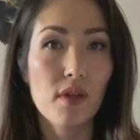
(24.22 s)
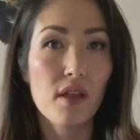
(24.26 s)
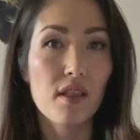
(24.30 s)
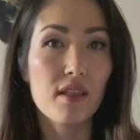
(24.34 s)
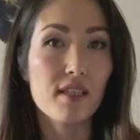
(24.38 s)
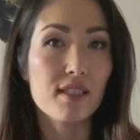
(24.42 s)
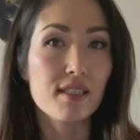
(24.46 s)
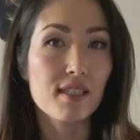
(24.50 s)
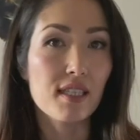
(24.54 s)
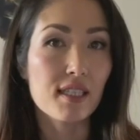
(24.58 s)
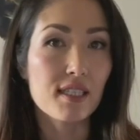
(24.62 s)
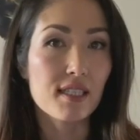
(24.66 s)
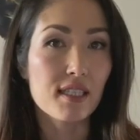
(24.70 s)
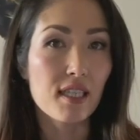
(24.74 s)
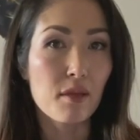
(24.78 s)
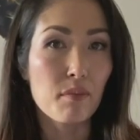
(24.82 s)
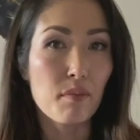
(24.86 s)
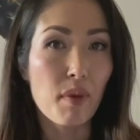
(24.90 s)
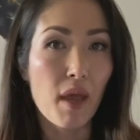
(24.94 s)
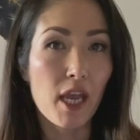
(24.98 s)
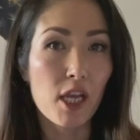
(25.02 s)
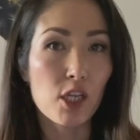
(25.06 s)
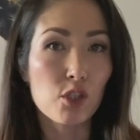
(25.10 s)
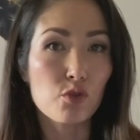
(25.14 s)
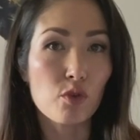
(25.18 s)
The 16
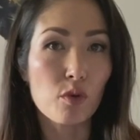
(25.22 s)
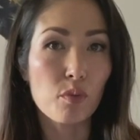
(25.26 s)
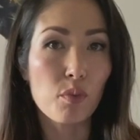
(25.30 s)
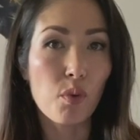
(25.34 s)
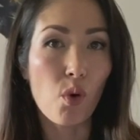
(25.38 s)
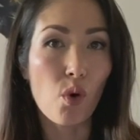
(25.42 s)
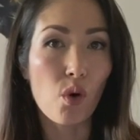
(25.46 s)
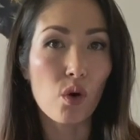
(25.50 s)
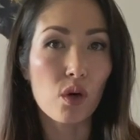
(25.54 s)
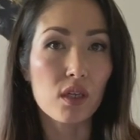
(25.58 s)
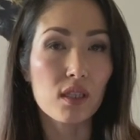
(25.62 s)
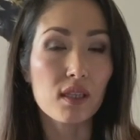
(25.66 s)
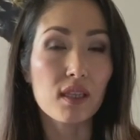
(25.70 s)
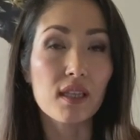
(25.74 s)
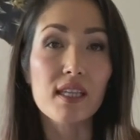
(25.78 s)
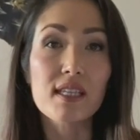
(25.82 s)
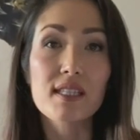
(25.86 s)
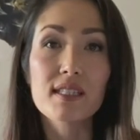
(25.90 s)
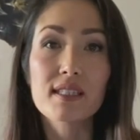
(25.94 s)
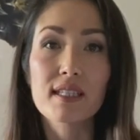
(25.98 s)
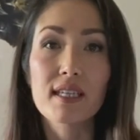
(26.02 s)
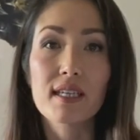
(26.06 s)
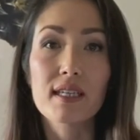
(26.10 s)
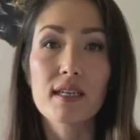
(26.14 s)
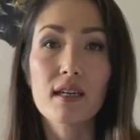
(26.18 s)
page report
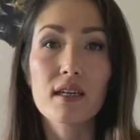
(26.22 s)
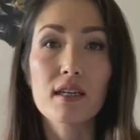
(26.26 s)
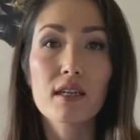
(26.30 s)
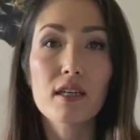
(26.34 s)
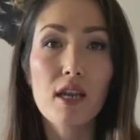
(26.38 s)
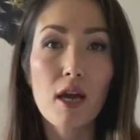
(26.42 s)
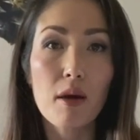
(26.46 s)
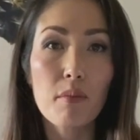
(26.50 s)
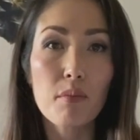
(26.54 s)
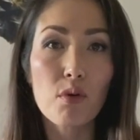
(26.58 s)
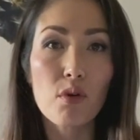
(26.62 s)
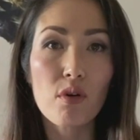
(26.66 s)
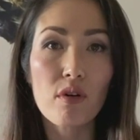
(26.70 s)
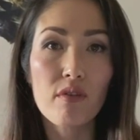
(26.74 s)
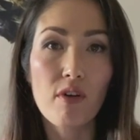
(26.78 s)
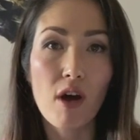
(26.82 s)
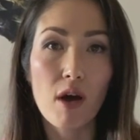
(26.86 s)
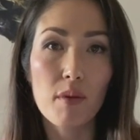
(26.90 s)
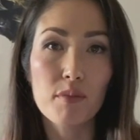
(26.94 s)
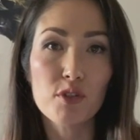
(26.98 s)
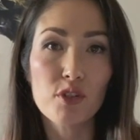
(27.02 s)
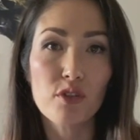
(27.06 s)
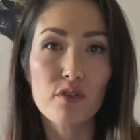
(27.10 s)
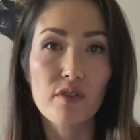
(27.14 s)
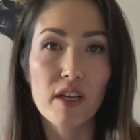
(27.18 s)
listed a number of
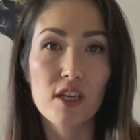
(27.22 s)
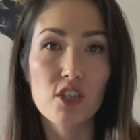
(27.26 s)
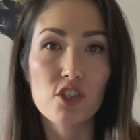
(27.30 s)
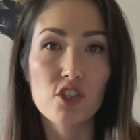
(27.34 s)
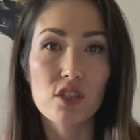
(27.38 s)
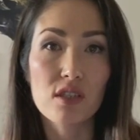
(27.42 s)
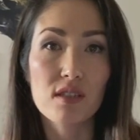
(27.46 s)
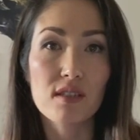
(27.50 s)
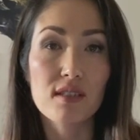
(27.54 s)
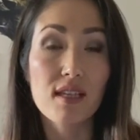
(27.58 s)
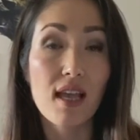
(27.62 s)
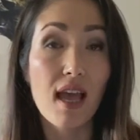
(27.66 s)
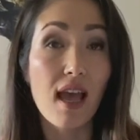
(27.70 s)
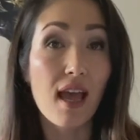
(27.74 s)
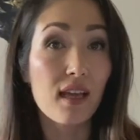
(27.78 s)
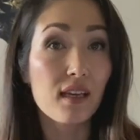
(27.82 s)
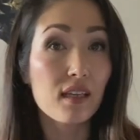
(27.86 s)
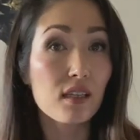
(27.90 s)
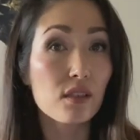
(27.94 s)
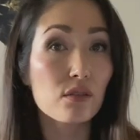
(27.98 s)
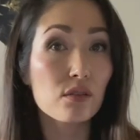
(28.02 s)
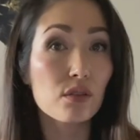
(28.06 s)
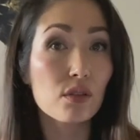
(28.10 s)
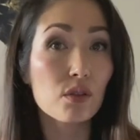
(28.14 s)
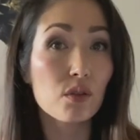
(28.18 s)
observations and
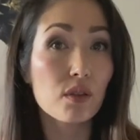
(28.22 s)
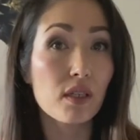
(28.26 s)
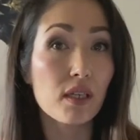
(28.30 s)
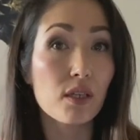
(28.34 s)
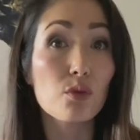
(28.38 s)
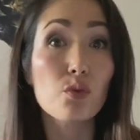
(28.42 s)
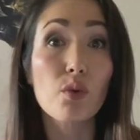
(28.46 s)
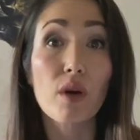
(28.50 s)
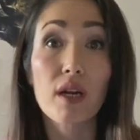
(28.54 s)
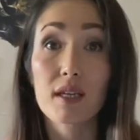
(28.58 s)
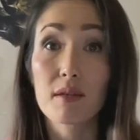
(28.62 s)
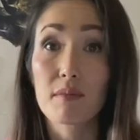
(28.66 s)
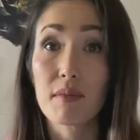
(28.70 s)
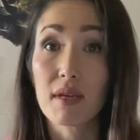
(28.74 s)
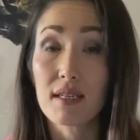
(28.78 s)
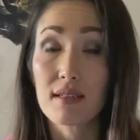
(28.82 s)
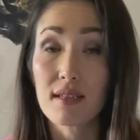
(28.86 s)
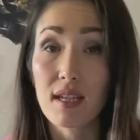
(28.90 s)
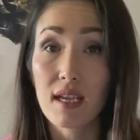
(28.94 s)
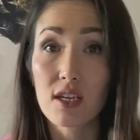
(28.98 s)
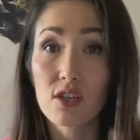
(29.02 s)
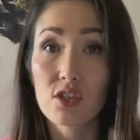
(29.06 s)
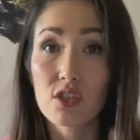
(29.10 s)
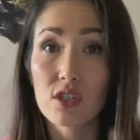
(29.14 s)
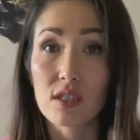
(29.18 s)
included
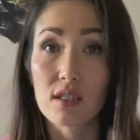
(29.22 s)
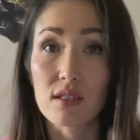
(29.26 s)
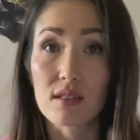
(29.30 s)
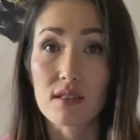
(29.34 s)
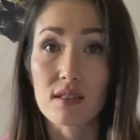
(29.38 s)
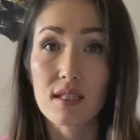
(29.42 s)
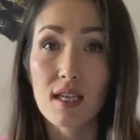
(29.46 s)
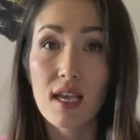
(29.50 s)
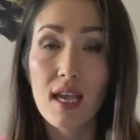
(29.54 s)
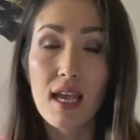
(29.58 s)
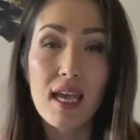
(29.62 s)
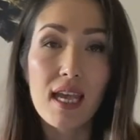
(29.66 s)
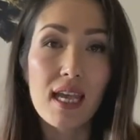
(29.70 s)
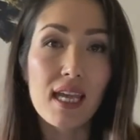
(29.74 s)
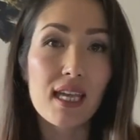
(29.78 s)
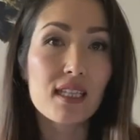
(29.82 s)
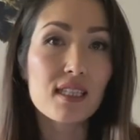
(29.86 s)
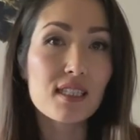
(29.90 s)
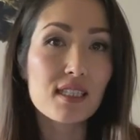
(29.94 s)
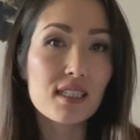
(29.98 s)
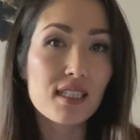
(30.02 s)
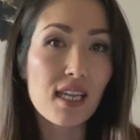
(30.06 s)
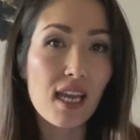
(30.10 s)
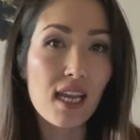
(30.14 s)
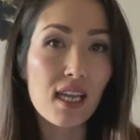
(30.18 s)
recommendations.
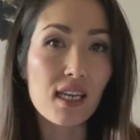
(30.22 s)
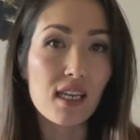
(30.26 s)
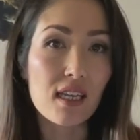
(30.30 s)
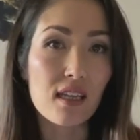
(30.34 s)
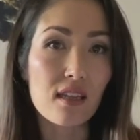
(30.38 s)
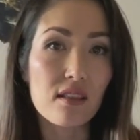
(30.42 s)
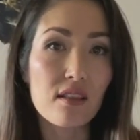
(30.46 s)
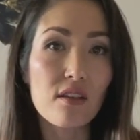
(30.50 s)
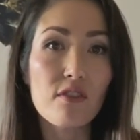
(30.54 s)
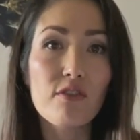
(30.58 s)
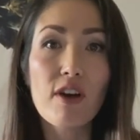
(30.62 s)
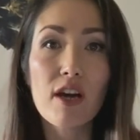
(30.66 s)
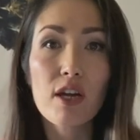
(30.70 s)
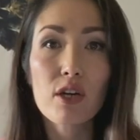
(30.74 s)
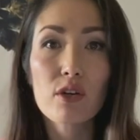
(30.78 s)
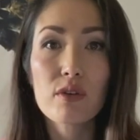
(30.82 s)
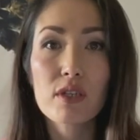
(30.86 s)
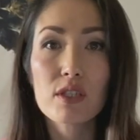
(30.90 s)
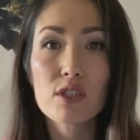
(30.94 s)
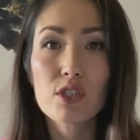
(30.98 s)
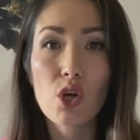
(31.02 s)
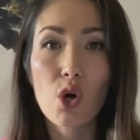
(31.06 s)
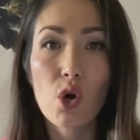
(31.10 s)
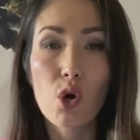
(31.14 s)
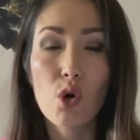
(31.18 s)
It stated the
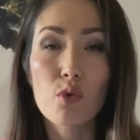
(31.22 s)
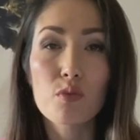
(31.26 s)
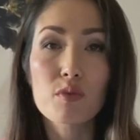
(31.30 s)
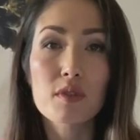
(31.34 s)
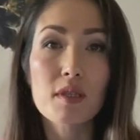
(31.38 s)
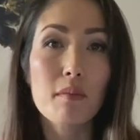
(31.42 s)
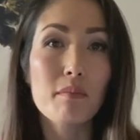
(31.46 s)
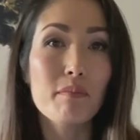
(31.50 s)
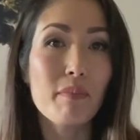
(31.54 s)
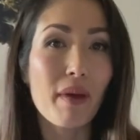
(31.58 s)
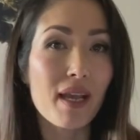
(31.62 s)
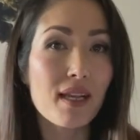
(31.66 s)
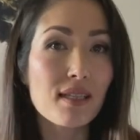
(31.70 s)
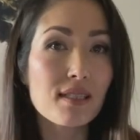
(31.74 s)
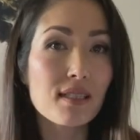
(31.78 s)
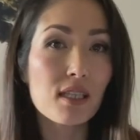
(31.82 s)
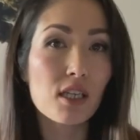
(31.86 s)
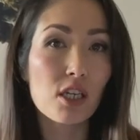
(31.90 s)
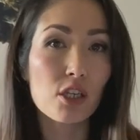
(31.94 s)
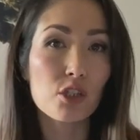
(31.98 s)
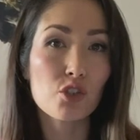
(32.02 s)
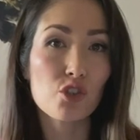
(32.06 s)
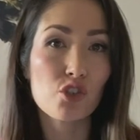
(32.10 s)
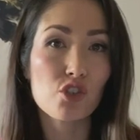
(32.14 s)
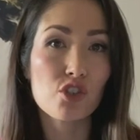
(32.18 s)
veterans' home's basic
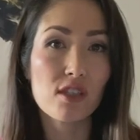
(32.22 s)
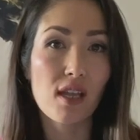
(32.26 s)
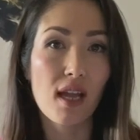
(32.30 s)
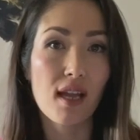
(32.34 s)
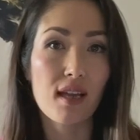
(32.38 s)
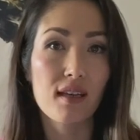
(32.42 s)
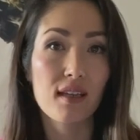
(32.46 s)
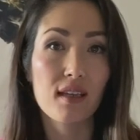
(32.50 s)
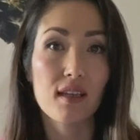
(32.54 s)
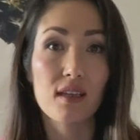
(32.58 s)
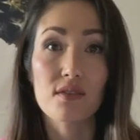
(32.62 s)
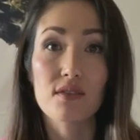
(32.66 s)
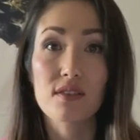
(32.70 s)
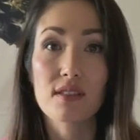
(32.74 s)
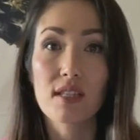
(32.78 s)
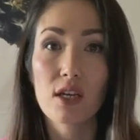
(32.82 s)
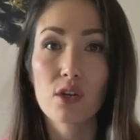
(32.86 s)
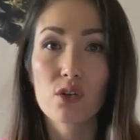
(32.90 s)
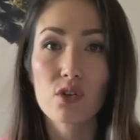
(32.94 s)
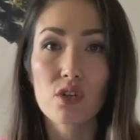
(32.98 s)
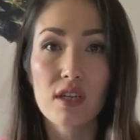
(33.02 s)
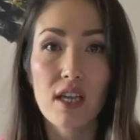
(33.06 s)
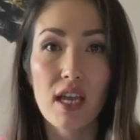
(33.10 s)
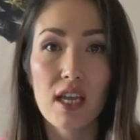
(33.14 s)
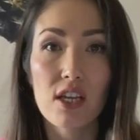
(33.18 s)
understanding of
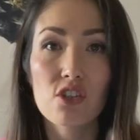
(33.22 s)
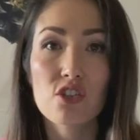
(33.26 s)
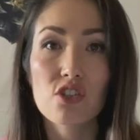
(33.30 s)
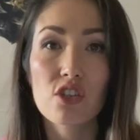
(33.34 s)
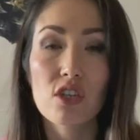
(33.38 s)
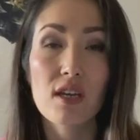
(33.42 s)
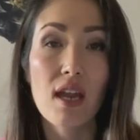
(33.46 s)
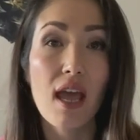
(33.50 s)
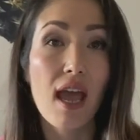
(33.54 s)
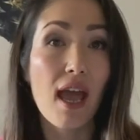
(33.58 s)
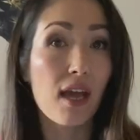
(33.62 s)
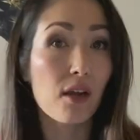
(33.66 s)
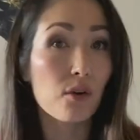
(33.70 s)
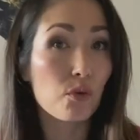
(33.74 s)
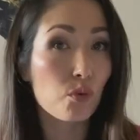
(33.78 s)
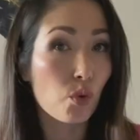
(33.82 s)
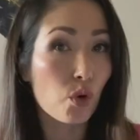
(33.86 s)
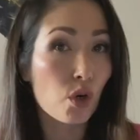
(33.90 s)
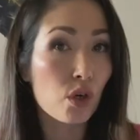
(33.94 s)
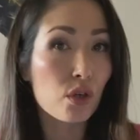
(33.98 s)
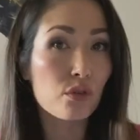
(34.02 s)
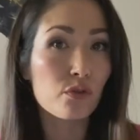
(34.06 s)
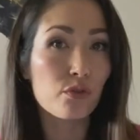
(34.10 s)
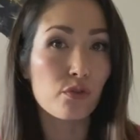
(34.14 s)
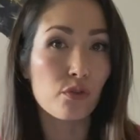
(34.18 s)
segregation and
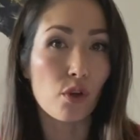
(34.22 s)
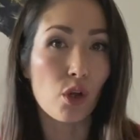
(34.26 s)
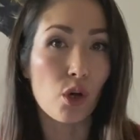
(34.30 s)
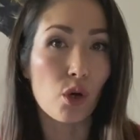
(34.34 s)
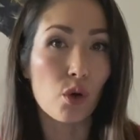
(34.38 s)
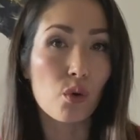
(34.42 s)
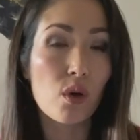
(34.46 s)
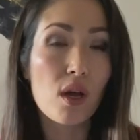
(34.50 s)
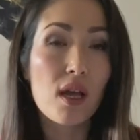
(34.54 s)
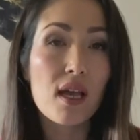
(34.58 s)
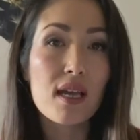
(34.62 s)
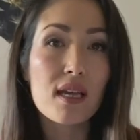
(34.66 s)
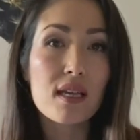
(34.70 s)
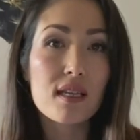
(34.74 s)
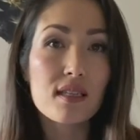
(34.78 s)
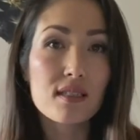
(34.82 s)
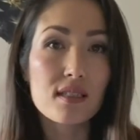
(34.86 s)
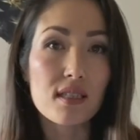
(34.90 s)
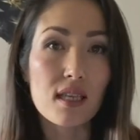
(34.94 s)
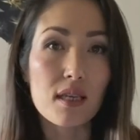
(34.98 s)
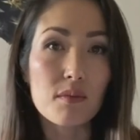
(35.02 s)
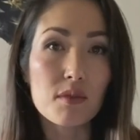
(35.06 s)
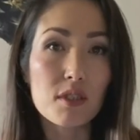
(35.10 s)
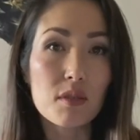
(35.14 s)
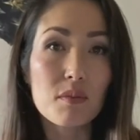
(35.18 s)
workflow
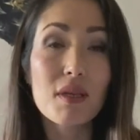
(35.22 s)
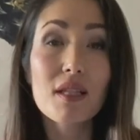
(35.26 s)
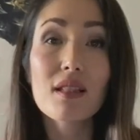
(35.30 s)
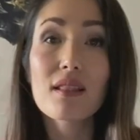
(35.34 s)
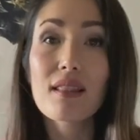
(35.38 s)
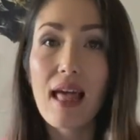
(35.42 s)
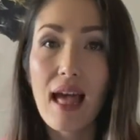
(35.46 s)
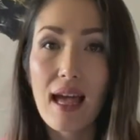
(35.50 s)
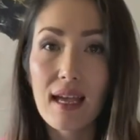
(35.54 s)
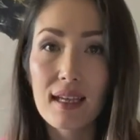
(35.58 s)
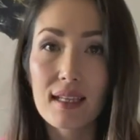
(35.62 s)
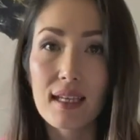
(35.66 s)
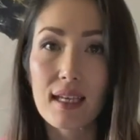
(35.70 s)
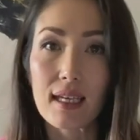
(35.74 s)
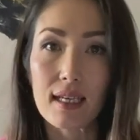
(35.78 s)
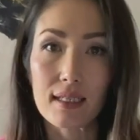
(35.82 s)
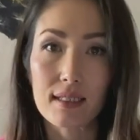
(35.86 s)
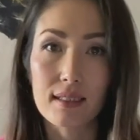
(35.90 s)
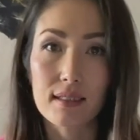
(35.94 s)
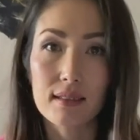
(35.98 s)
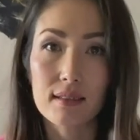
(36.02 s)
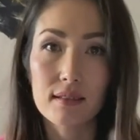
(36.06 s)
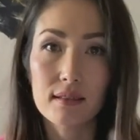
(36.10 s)
seemed to be lacking.